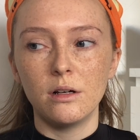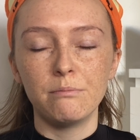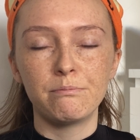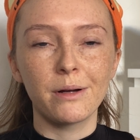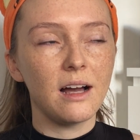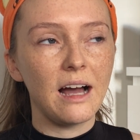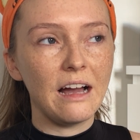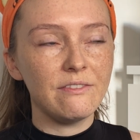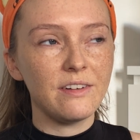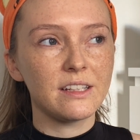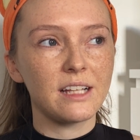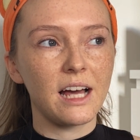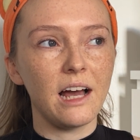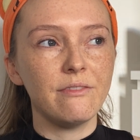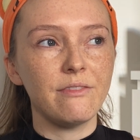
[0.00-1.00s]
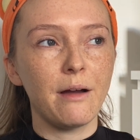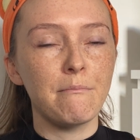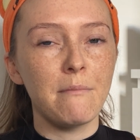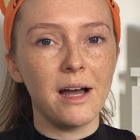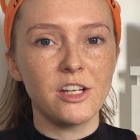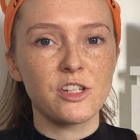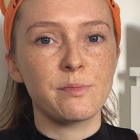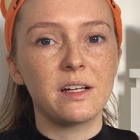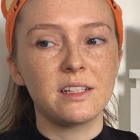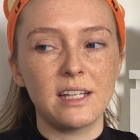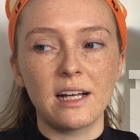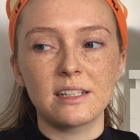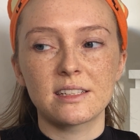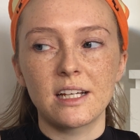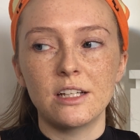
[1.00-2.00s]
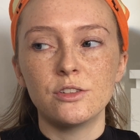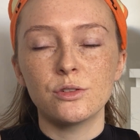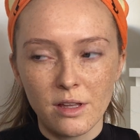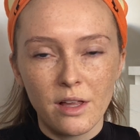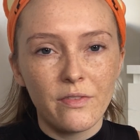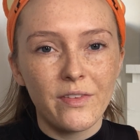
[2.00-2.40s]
but I find that if I match my exact skin tone,